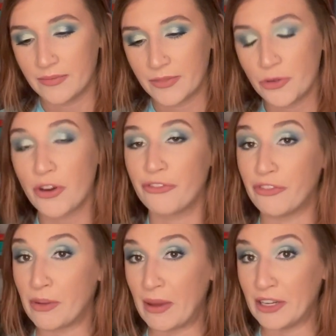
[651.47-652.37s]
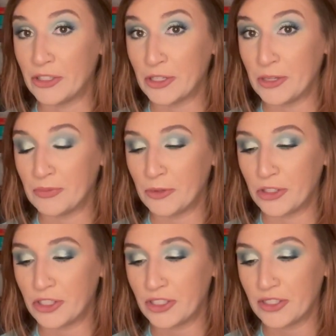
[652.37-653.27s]
250 pages in,
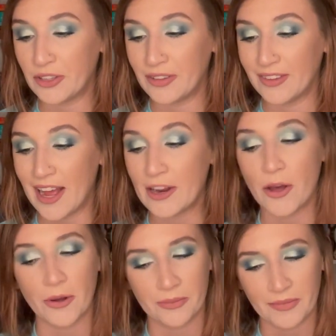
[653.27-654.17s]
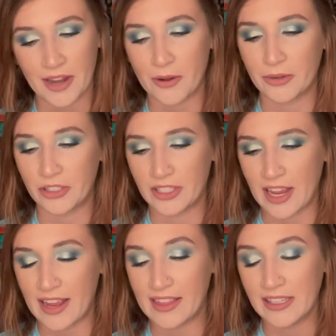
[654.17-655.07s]
which is, I know what you're
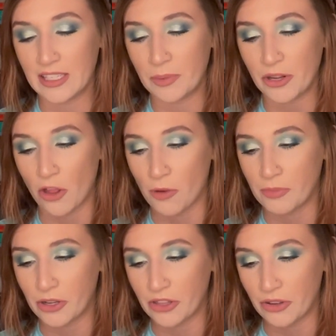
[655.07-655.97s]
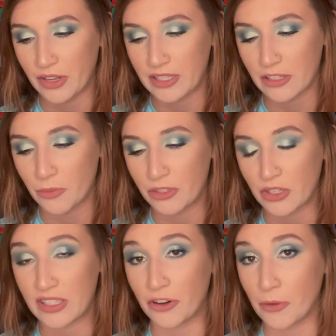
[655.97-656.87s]
saying. And this is a pretty long book though, because it's almost
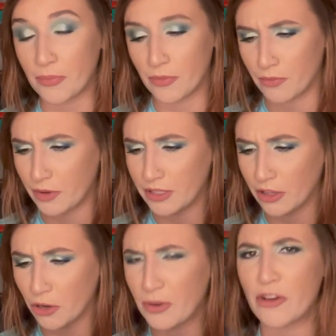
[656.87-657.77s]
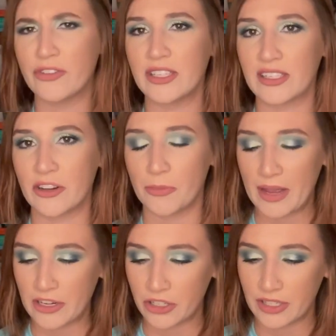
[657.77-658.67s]
600, it's a little bit over 600
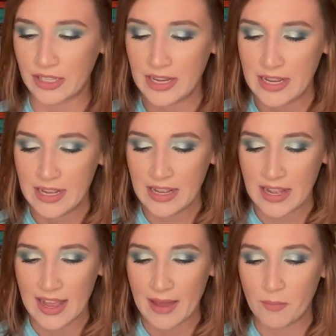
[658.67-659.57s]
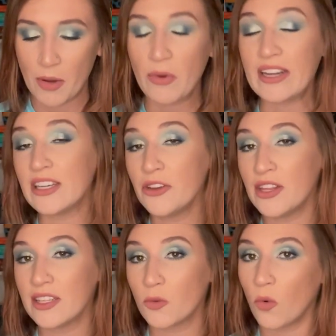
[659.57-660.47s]
pages. But when I tell you
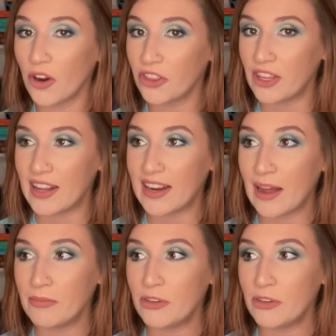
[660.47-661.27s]
that it's worth it, and I'm